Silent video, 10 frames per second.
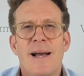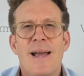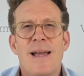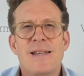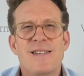
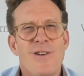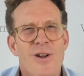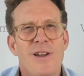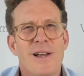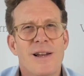it's
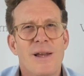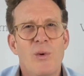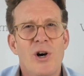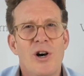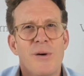not likely
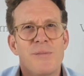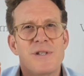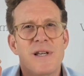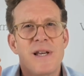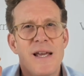
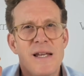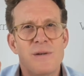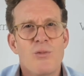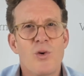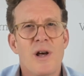worms. It
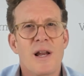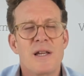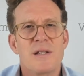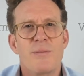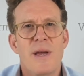is more
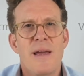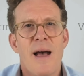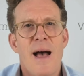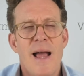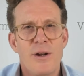likely to
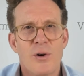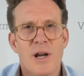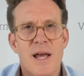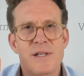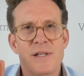be anal
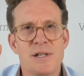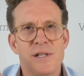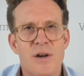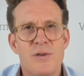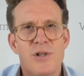glands,
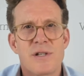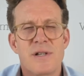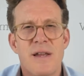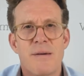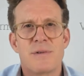and so
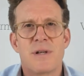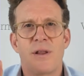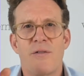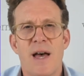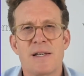just nip to
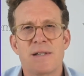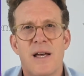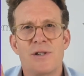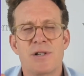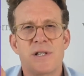the vet
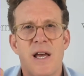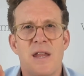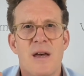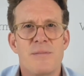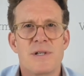and just
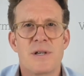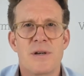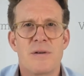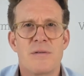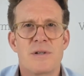get them
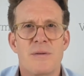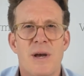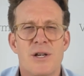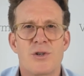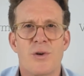to
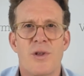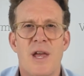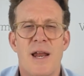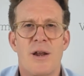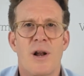make sure that
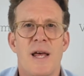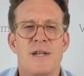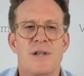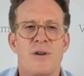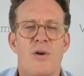the anal
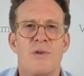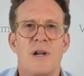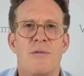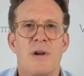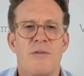glands are not
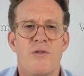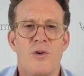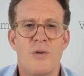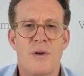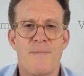really
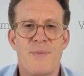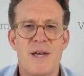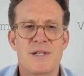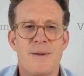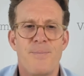full.
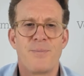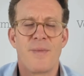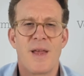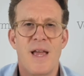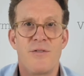That's,
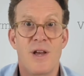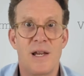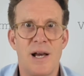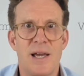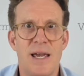if you're
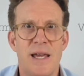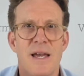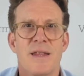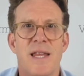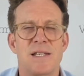
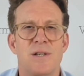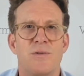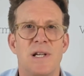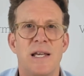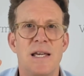lucky, that's a
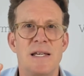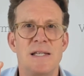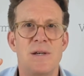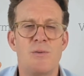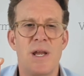really
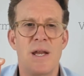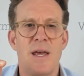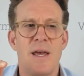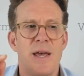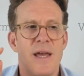easy win.
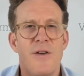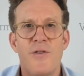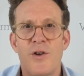If your